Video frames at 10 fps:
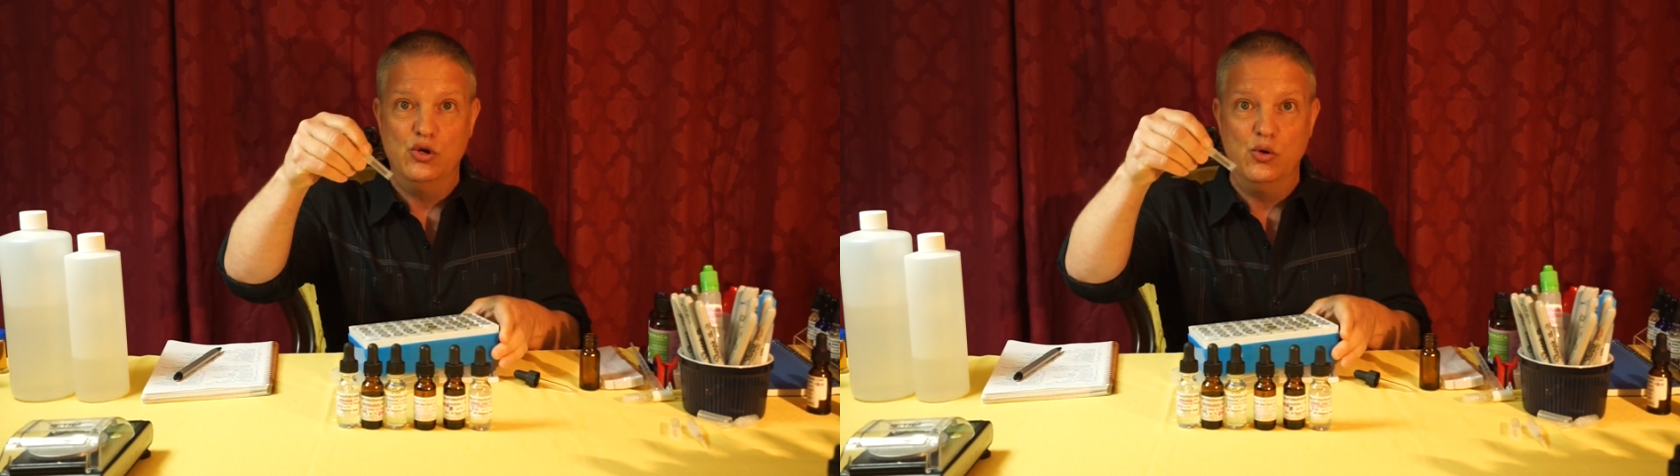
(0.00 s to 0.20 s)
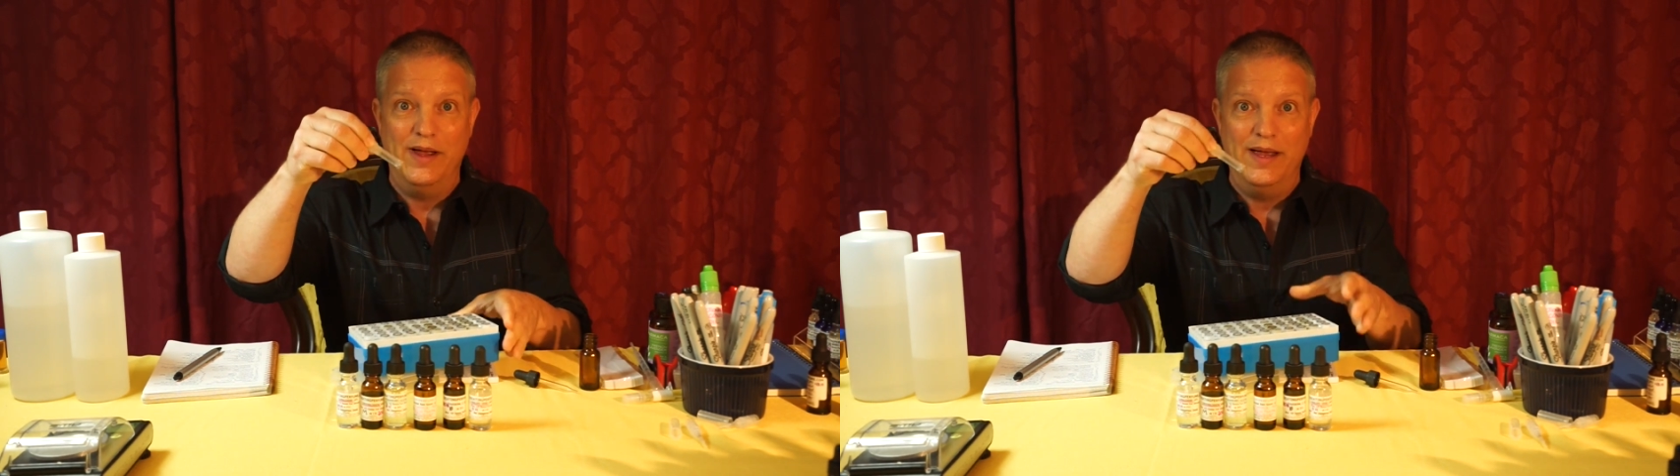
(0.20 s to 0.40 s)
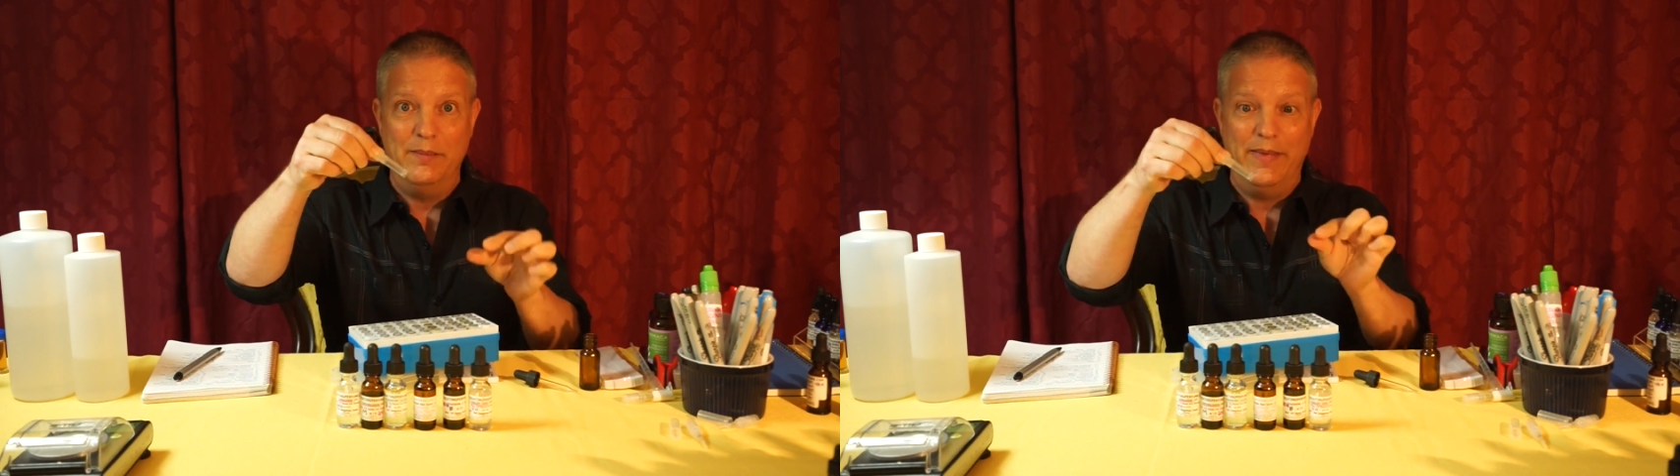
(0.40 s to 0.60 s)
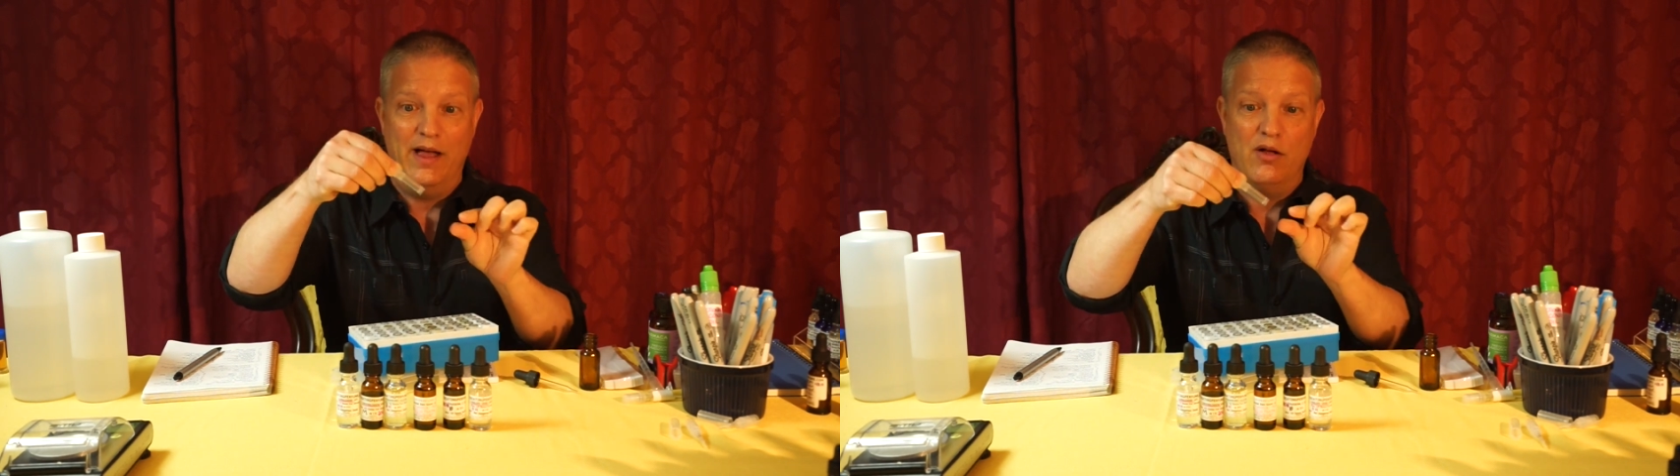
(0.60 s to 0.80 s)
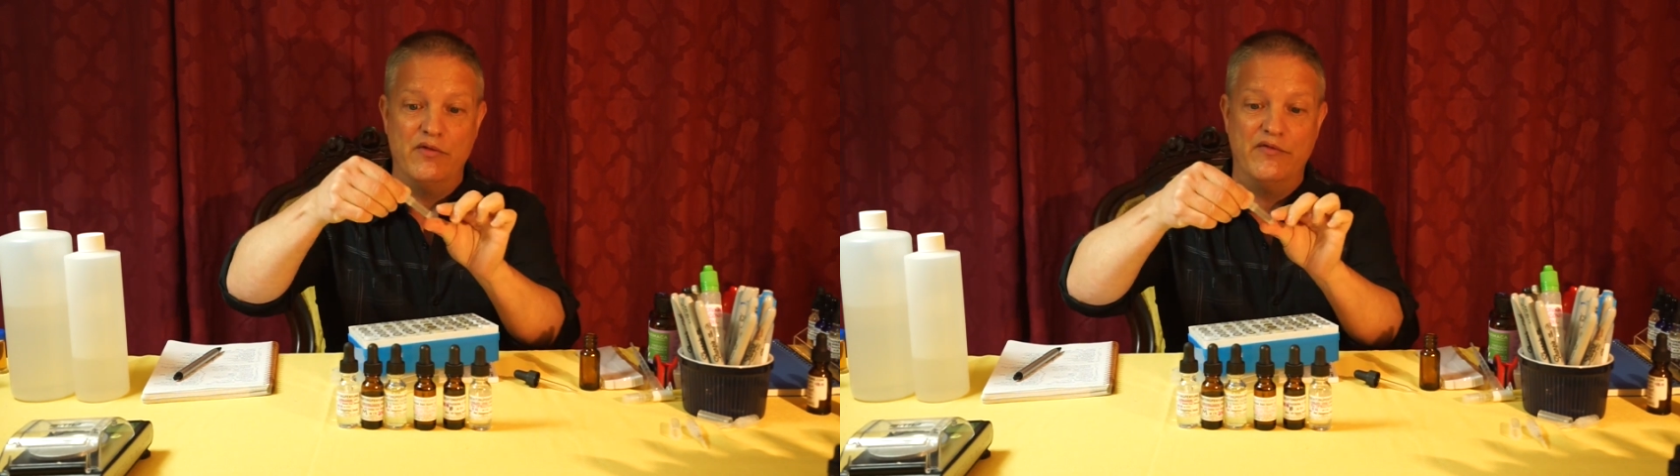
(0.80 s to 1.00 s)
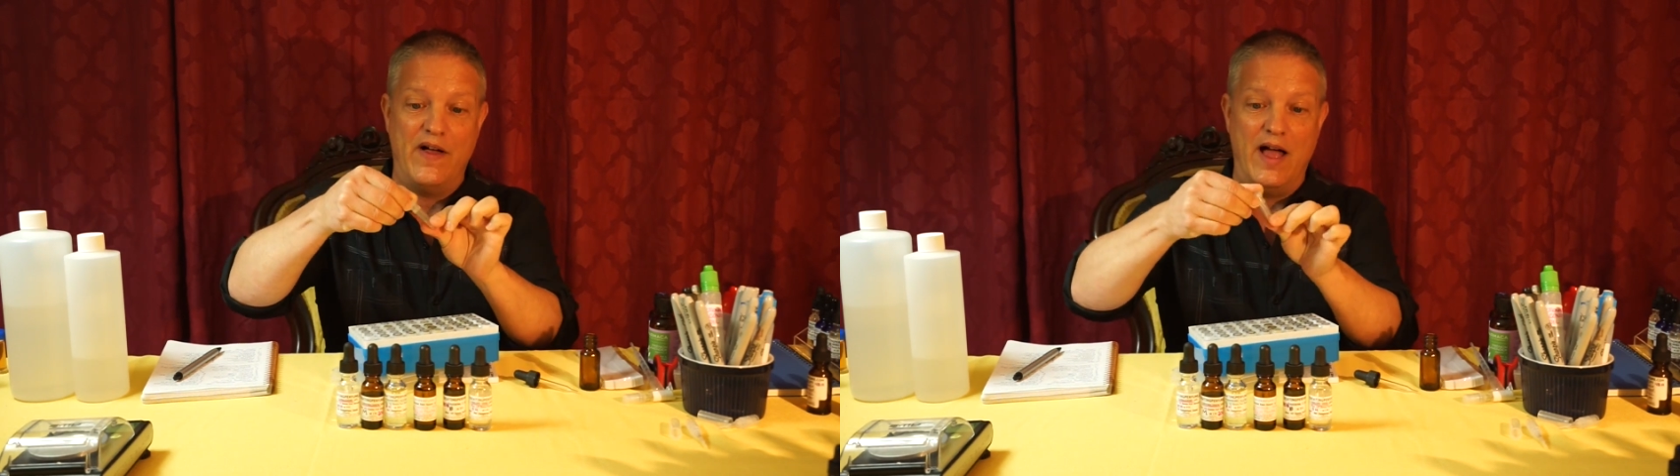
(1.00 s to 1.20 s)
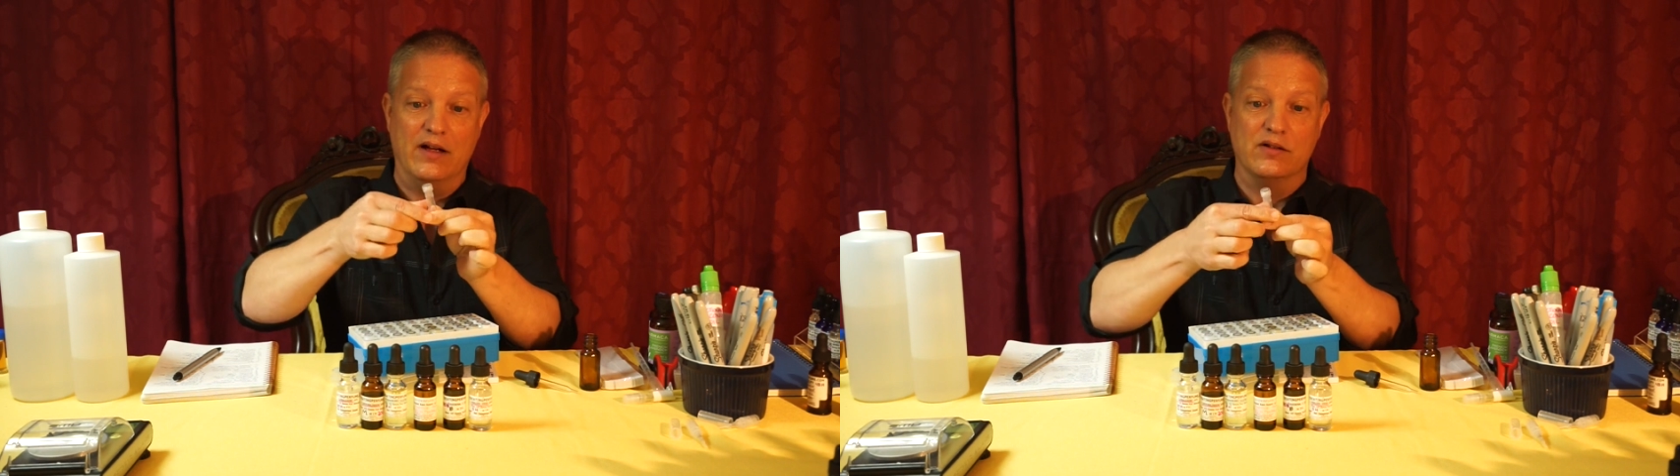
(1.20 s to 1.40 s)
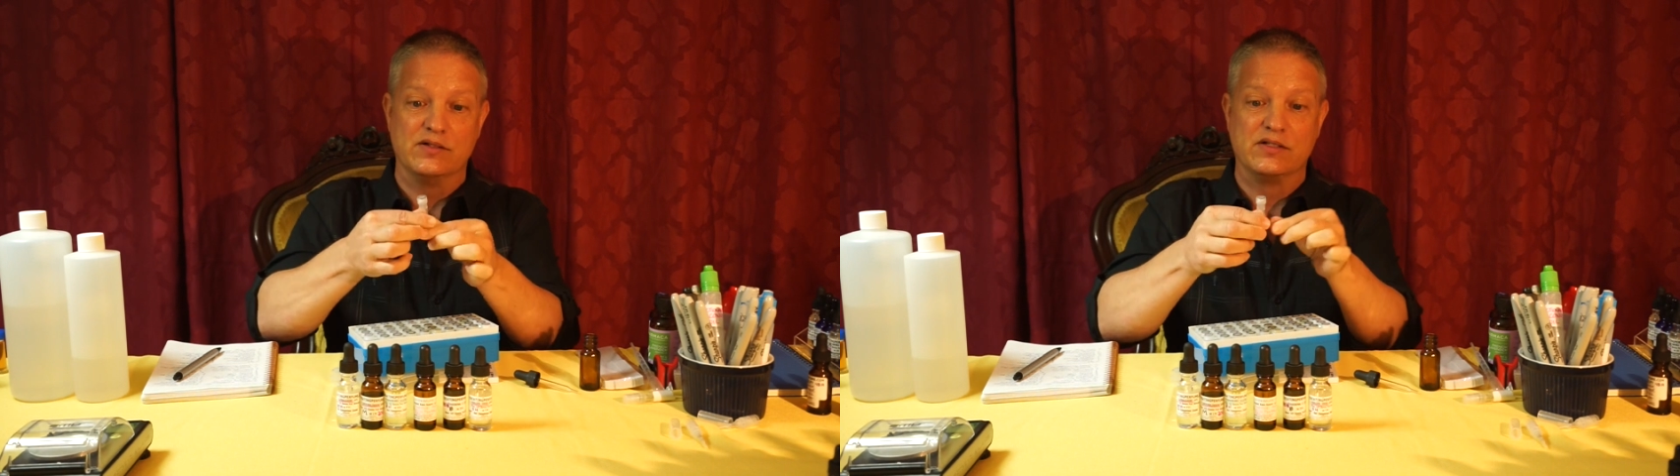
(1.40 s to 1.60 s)
ml
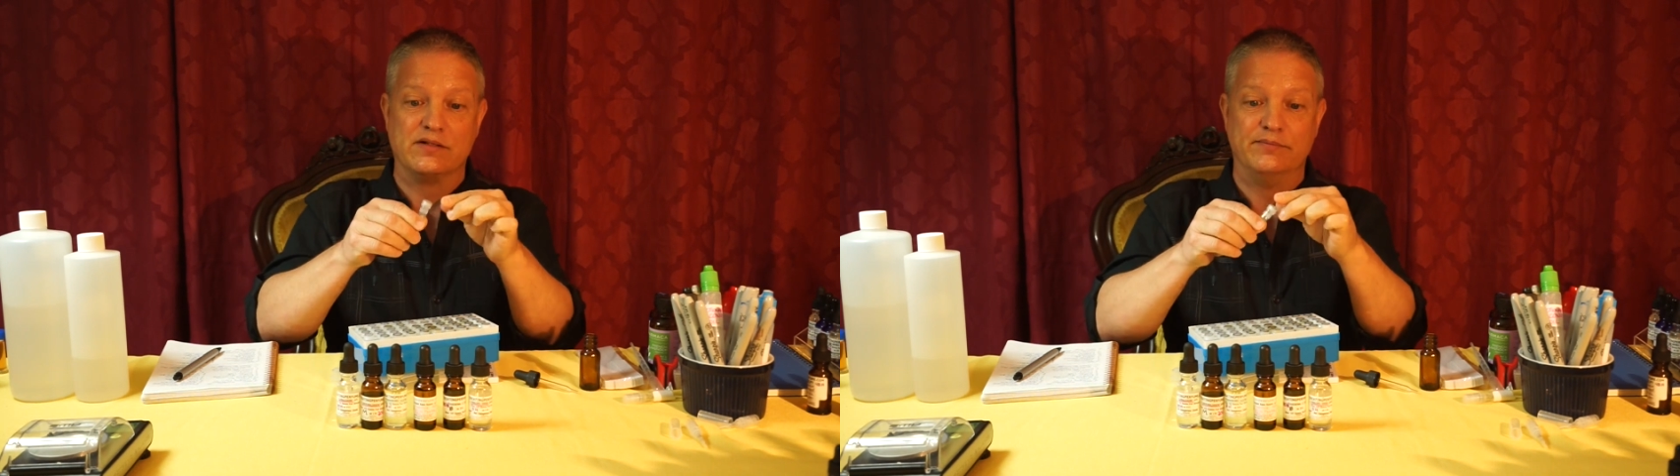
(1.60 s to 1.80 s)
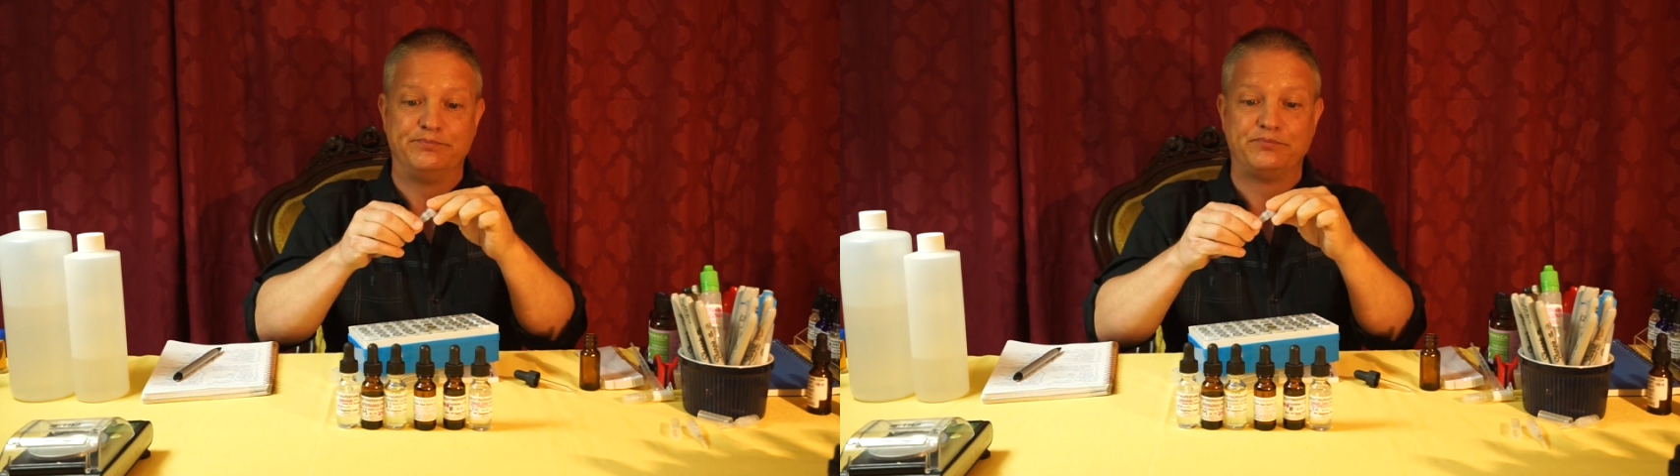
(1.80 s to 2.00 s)
vials